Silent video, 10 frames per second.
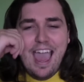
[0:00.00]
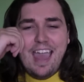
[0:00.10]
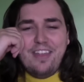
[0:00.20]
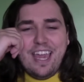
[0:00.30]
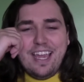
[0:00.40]

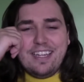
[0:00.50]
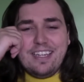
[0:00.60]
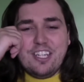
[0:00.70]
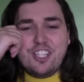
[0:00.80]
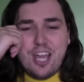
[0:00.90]
And
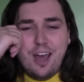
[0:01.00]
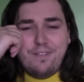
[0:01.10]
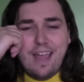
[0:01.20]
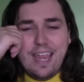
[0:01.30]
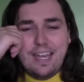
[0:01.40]
then
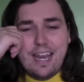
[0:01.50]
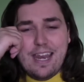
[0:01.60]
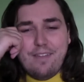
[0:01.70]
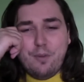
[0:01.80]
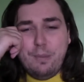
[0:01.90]
tough, I ain't
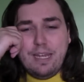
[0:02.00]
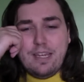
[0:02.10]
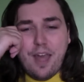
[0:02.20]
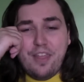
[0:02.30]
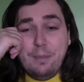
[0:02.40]
never
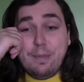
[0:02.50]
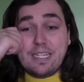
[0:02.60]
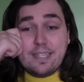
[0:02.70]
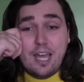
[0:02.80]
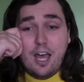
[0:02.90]
been nothing
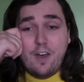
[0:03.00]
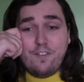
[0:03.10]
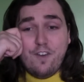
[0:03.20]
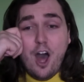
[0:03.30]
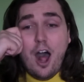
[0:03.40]
but
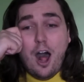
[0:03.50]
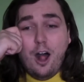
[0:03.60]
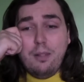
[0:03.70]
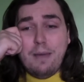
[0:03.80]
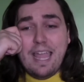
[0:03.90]
tough.
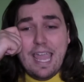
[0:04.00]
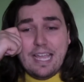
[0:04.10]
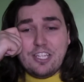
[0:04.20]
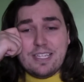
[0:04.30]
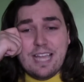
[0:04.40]
All my
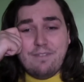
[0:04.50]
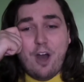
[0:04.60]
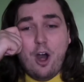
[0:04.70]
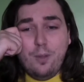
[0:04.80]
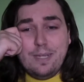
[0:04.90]
edges
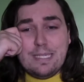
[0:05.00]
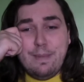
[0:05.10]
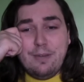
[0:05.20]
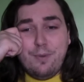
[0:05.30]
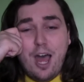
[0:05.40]
have always
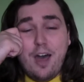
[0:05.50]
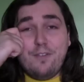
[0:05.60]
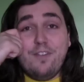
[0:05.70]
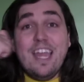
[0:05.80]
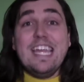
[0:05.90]
been
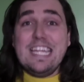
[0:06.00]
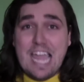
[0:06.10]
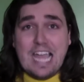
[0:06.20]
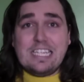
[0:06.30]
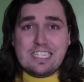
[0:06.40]
rough.
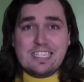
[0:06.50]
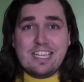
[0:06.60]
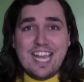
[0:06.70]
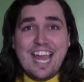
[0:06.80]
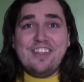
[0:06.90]
Yes,
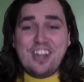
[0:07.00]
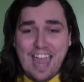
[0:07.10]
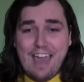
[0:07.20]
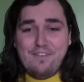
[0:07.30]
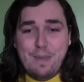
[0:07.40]
there
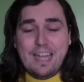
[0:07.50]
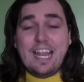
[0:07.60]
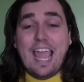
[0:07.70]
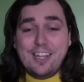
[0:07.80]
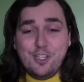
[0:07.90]
have
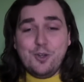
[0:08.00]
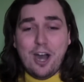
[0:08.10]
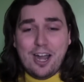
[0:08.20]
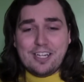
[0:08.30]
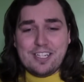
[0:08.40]
been, and you
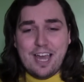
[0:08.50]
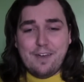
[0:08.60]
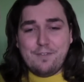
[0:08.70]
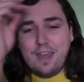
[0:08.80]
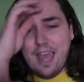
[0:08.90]
are
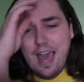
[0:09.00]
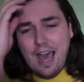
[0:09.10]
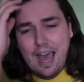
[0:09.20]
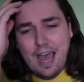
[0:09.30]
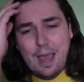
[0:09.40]
tough.
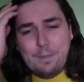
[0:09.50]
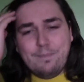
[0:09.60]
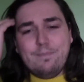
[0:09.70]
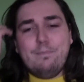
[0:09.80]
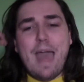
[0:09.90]

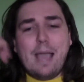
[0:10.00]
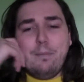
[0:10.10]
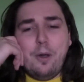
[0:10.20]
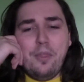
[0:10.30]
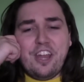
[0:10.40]

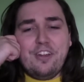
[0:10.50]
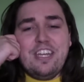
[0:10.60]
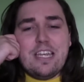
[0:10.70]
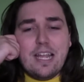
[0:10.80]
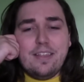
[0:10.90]

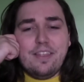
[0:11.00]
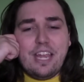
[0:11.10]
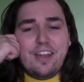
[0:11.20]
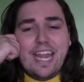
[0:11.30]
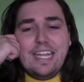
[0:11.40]
Backbone,
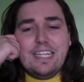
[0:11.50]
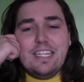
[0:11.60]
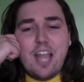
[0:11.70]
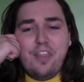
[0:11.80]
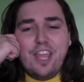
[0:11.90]
there ain't
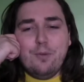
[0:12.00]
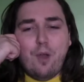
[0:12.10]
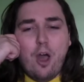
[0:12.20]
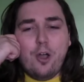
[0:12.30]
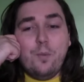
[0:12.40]
nothing
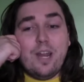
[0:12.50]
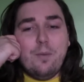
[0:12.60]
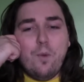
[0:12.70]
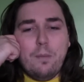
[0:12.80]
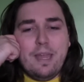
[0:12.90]
wrong with a
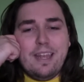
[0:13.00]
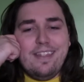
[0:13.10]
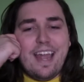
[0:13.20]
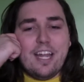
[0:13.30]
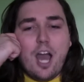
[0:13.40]

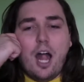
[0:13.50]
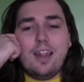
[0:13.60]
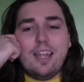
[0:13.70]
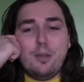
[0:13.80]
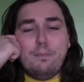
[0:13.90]
woman that got a
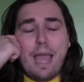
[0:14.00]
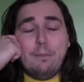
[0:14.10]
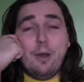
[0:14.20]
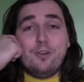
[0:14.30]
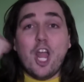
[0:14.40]
little
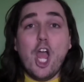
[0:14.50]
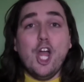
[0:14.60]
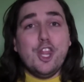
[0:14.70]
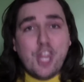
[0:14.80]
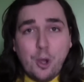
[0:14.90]
backbone.
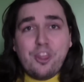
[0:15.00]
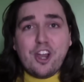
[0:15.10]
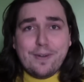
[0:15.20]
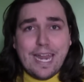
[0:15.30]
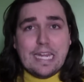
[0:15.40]
No,
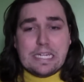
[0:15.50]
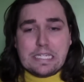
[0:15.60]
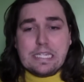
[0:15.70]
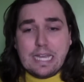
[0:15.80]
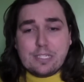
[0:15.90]
there
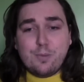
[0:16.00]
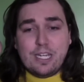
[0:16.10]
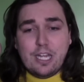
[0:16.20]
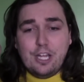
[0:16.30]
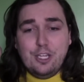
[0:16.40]
ain't. That's
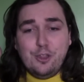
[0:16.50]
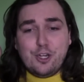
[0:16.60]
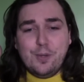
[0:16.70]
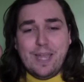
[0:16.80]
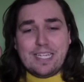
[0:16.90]
what got you
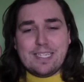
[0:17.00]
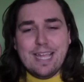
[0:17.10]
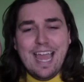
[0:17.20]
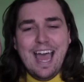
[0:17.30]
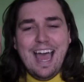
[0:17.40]
through it.